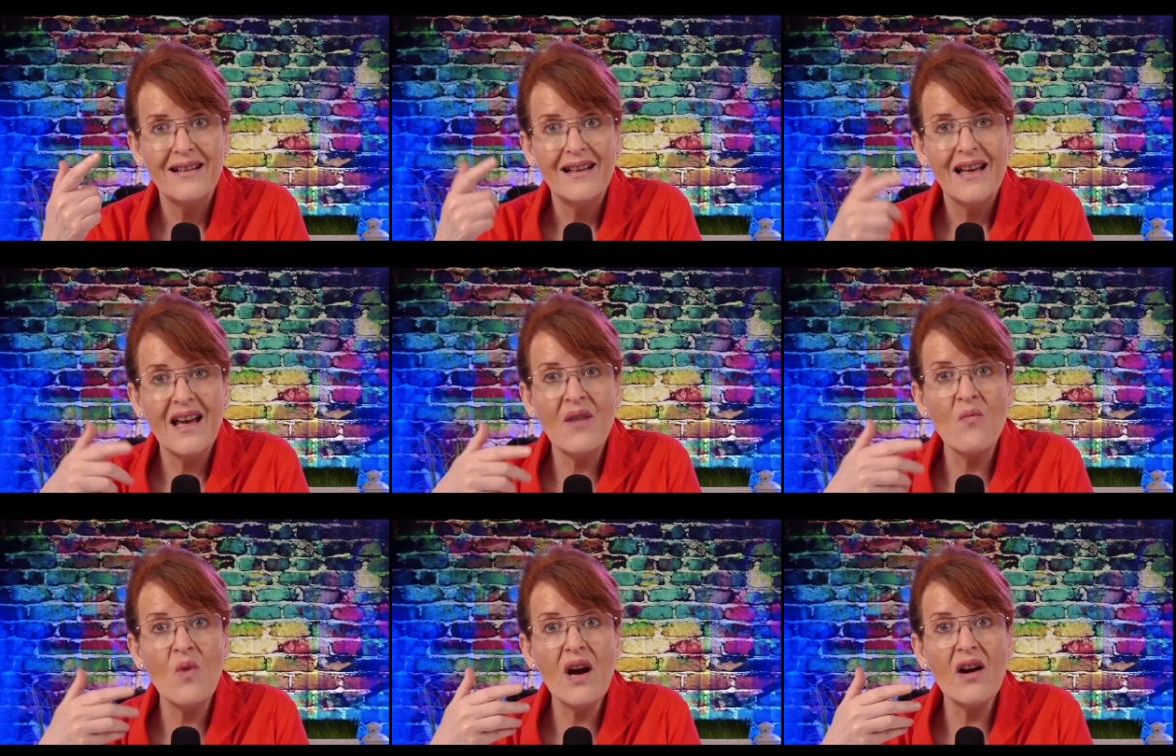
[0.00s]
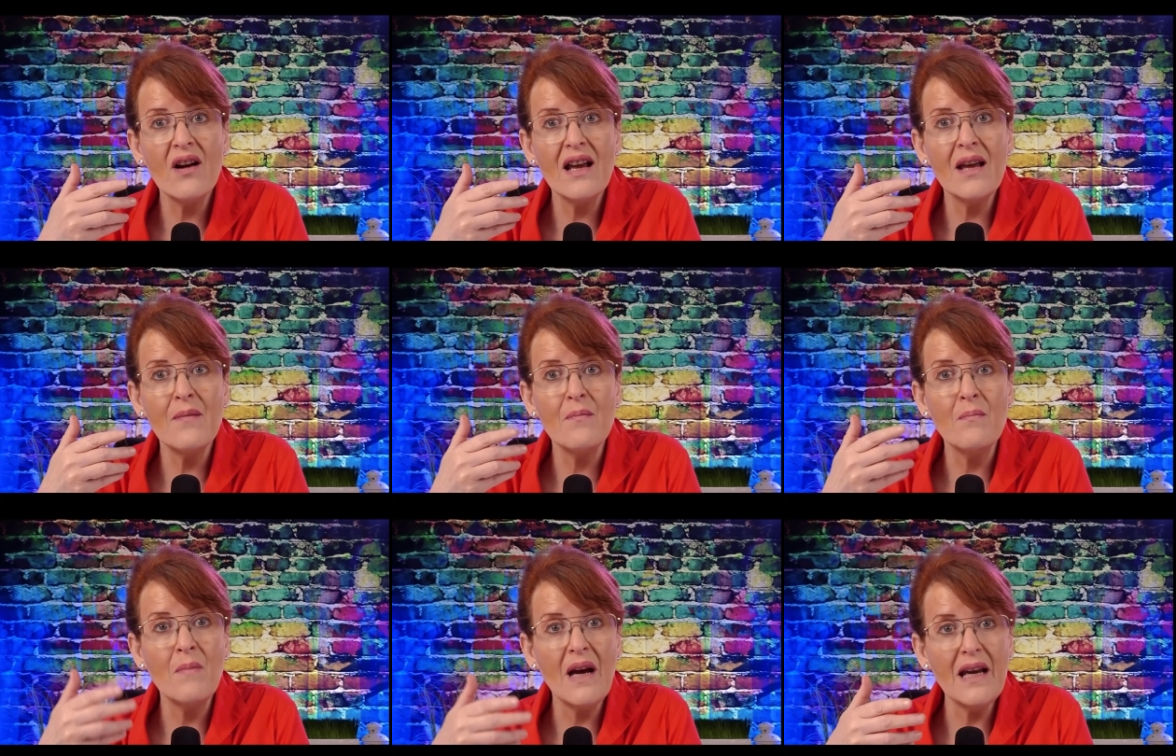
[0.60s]
and where it
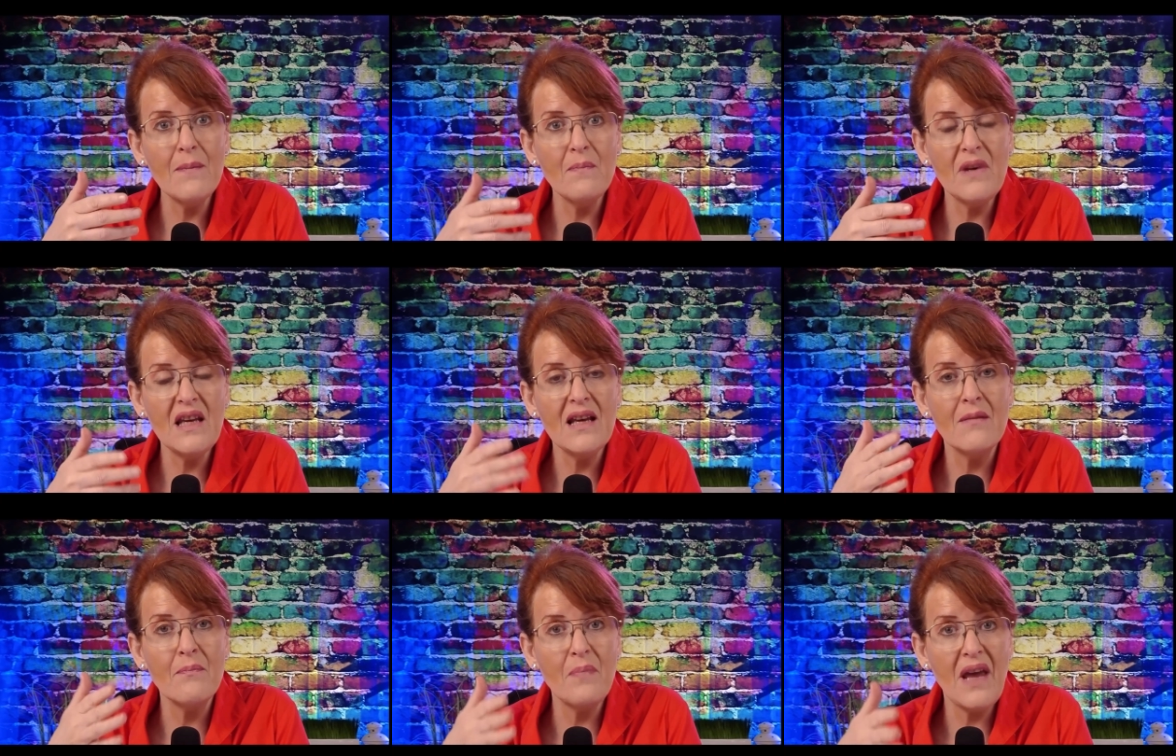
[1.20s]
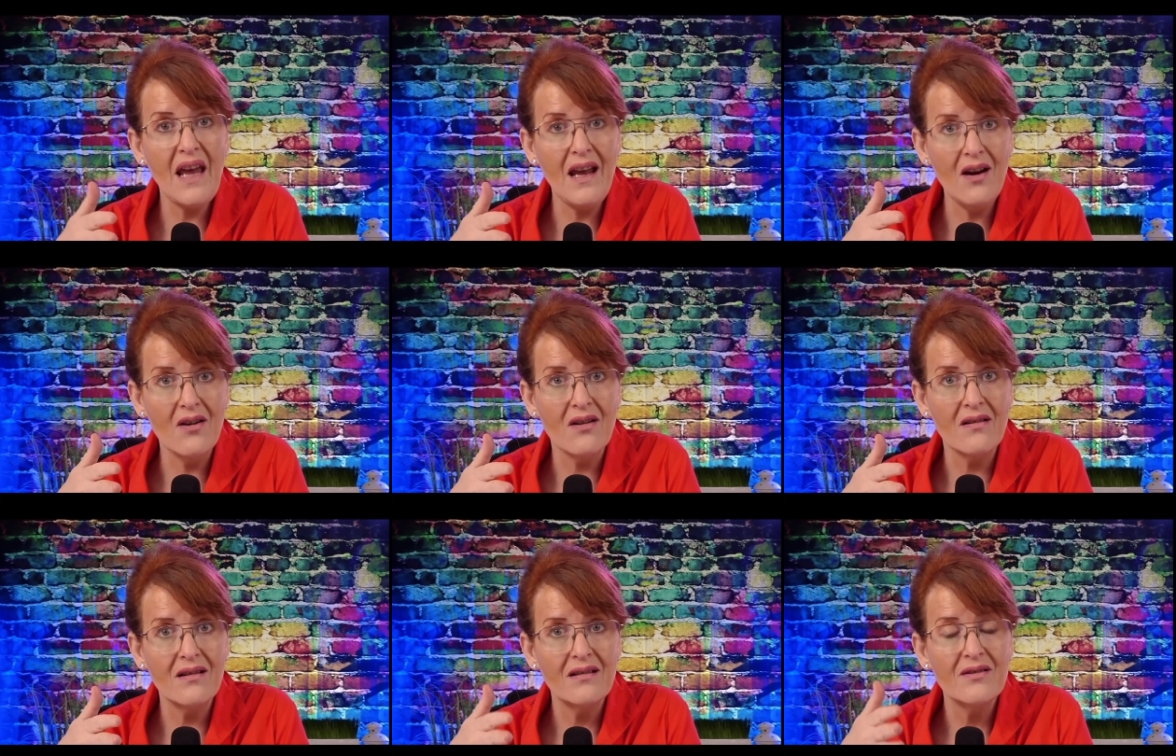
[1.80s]
might be
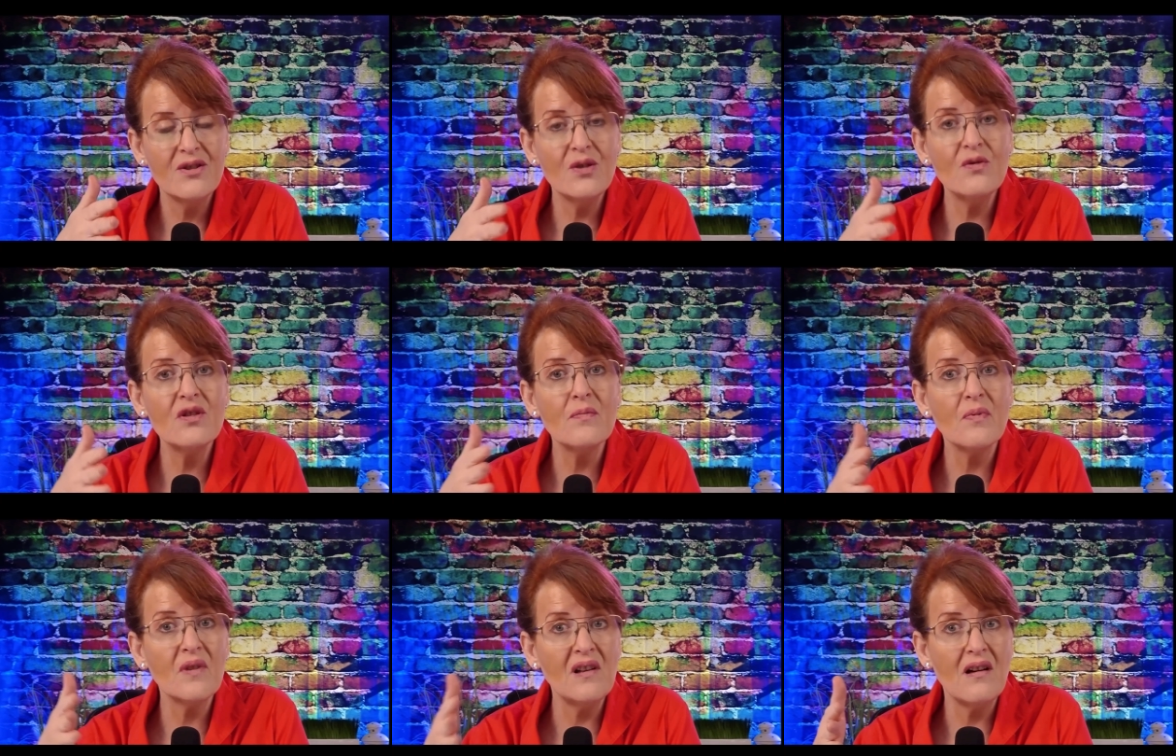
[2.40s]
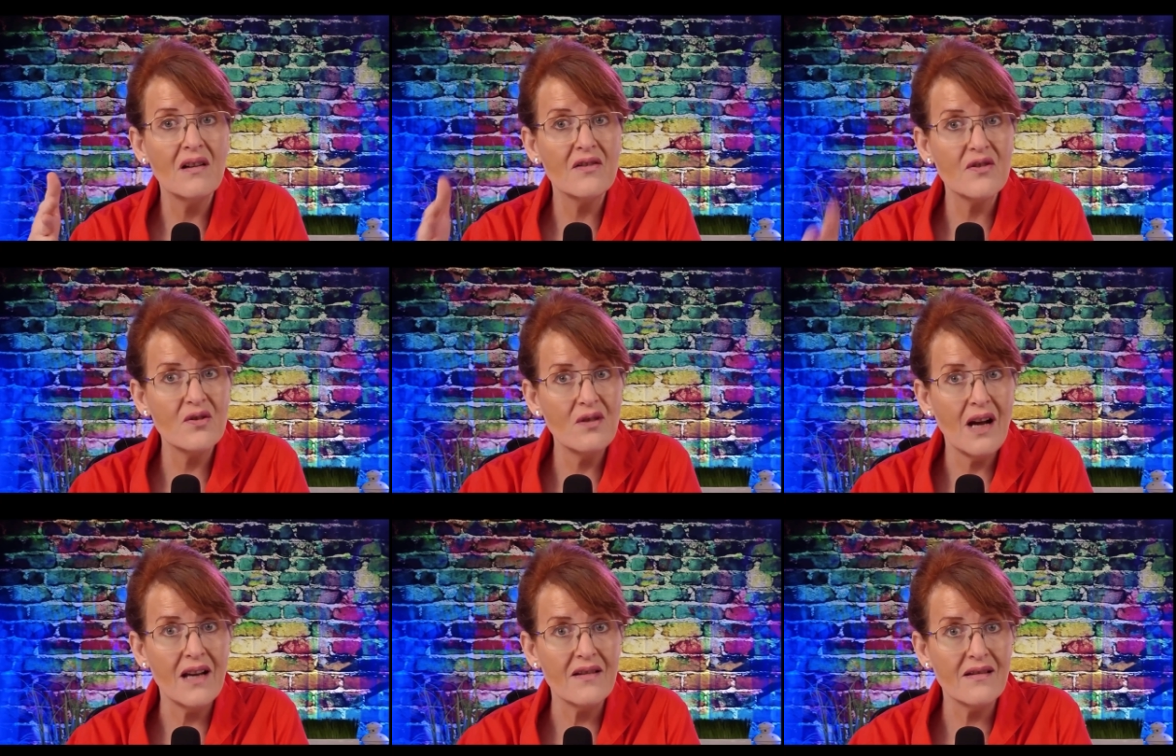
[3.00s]
impaired due to prolonged
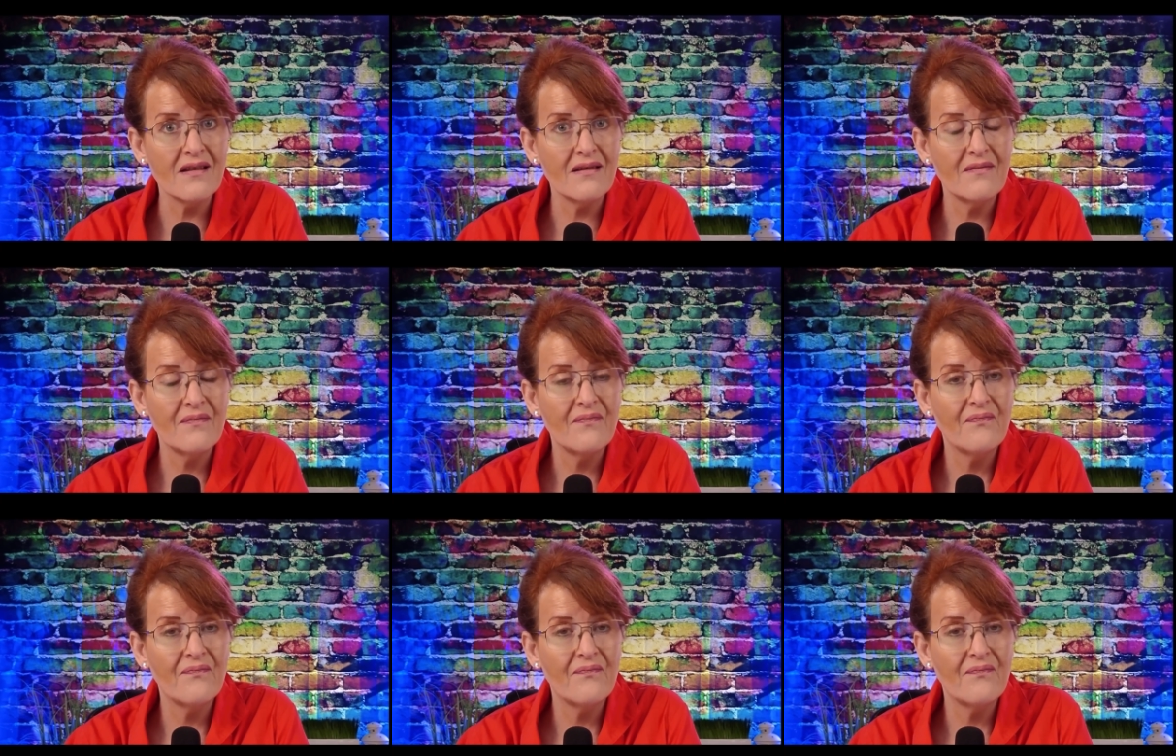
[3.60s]
stress.